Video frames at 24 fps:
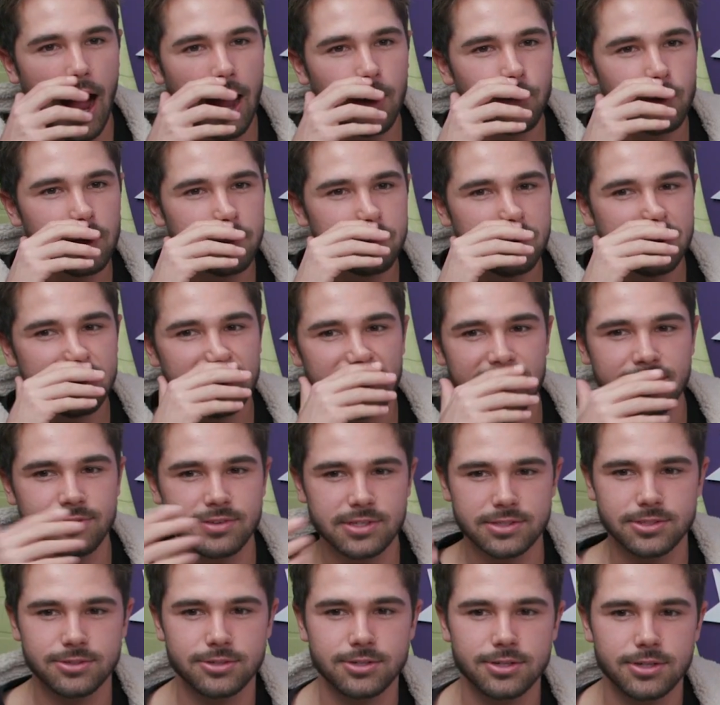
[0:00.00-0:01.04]
I would have been like
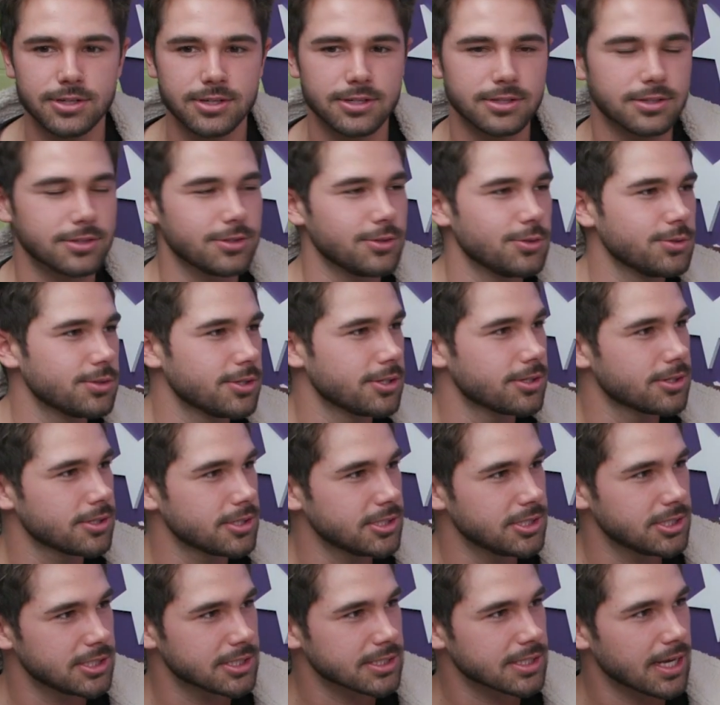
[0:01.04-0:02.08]
Victoria. You
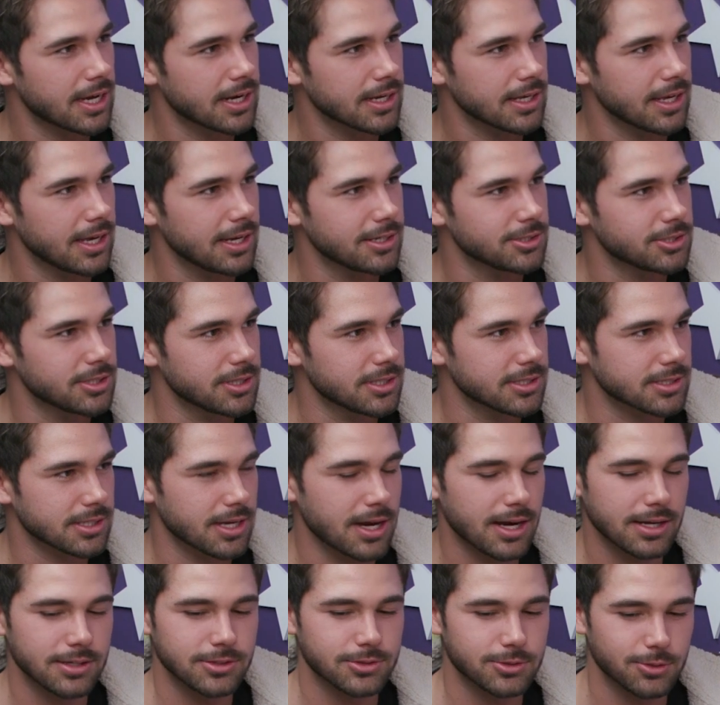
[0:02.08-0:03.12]
literally just got engaged to this
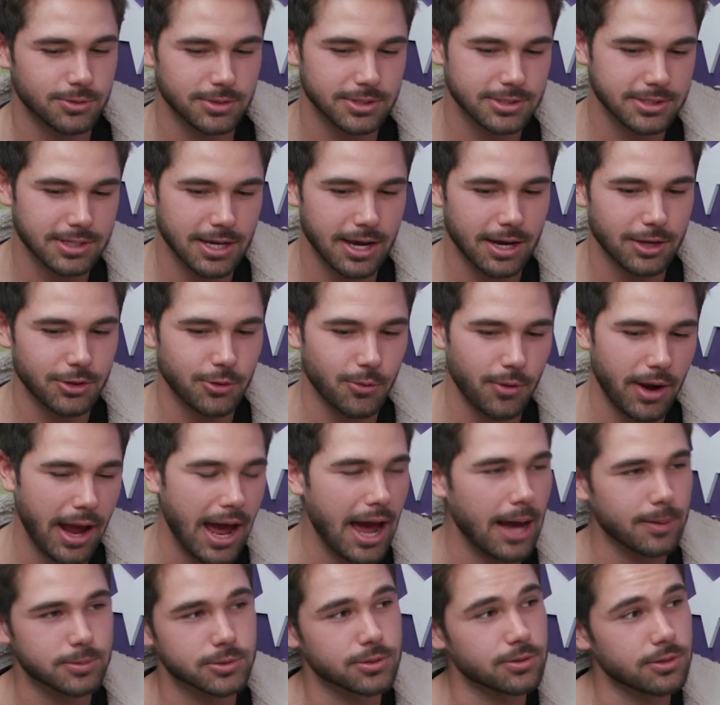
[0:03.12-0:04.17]
guy. You told this guy you were
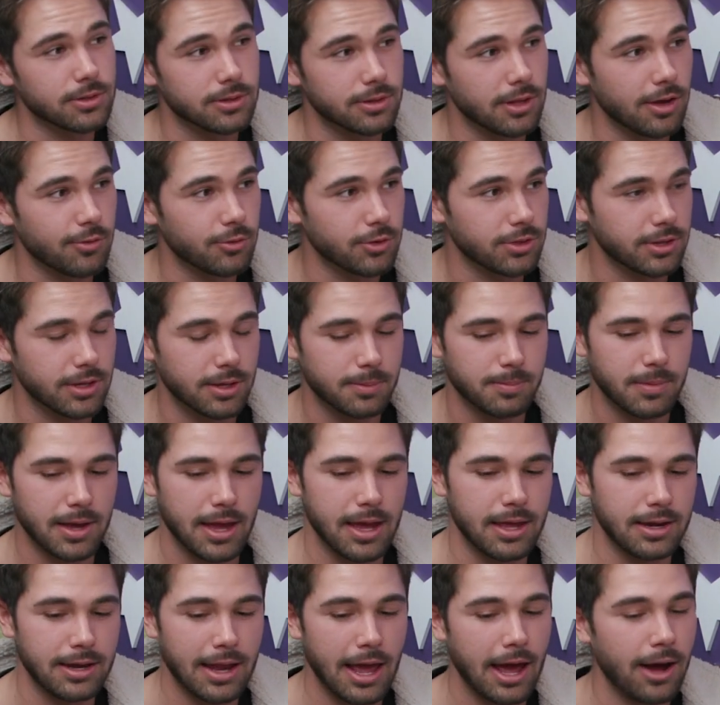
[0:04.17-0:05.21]
absolutely in love with him,
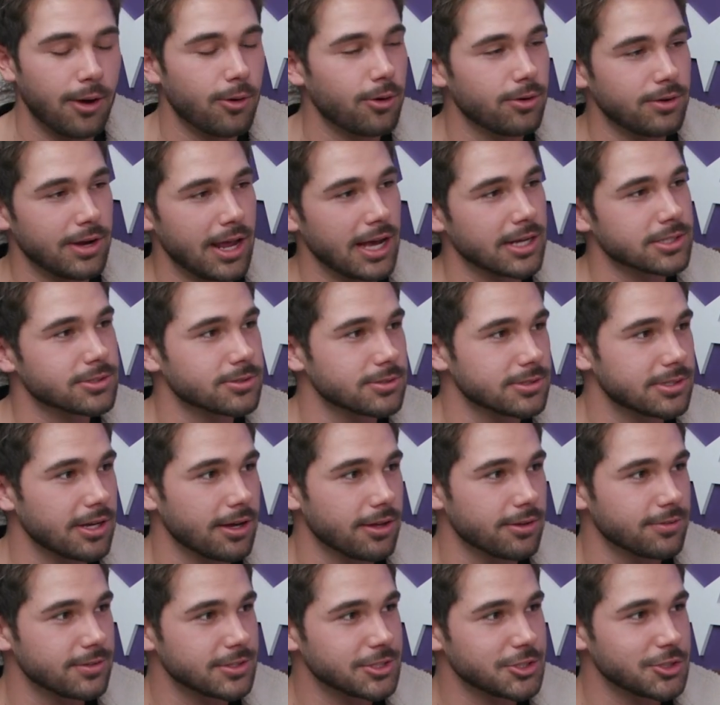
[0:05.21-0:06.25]
and now on national
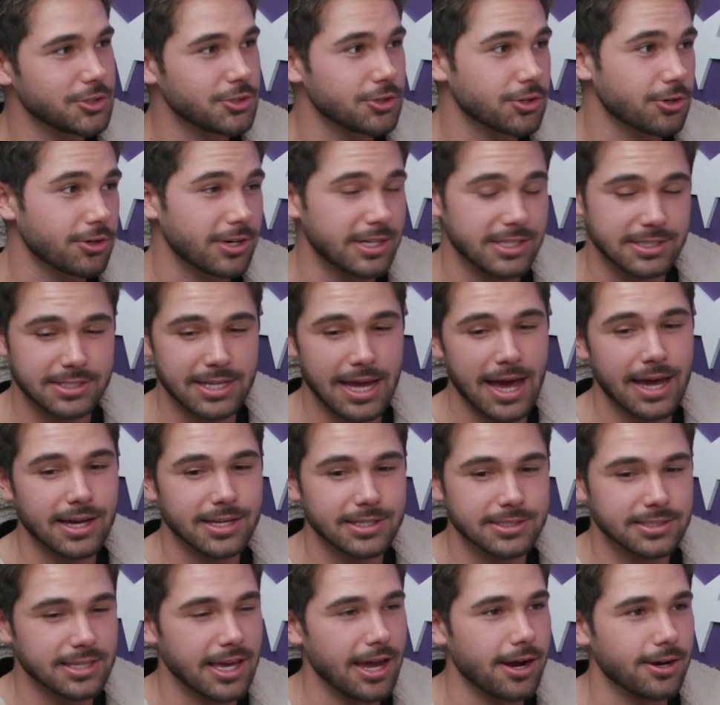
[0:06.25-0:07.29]
television, you're gonna attack
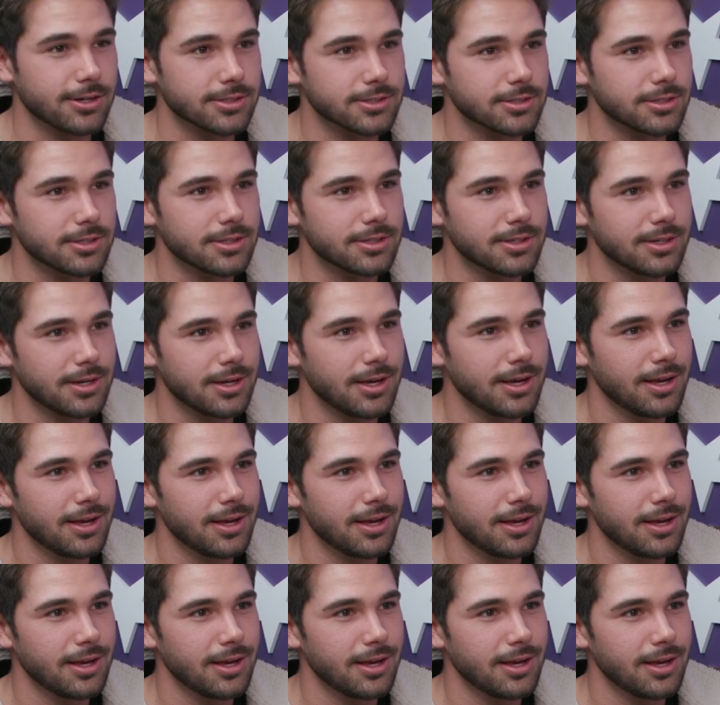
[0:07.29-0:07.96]
his character.